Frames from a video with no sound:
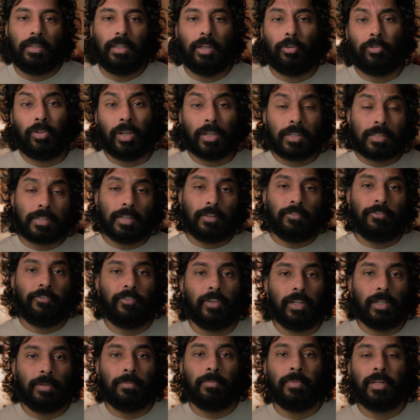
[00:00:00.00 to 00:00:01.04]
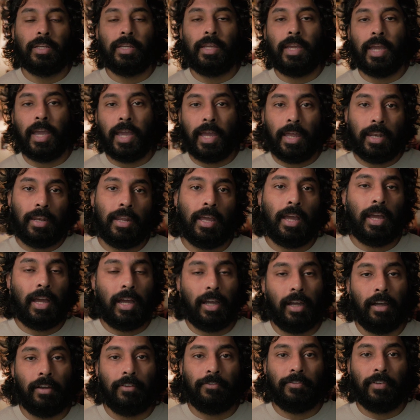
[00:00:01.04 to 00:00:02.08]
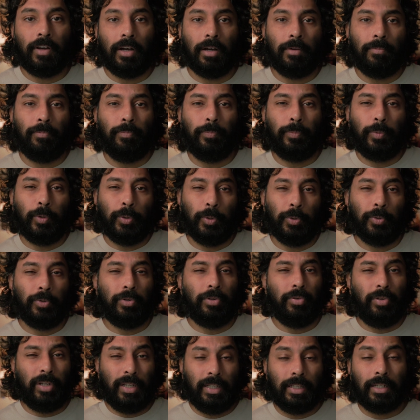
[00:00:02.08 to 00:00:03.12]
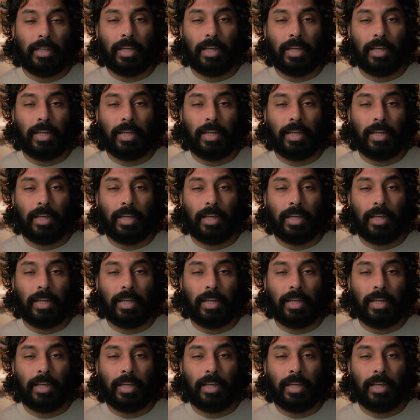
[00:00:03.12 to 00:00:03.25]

Now, tungsten film can have a blue-green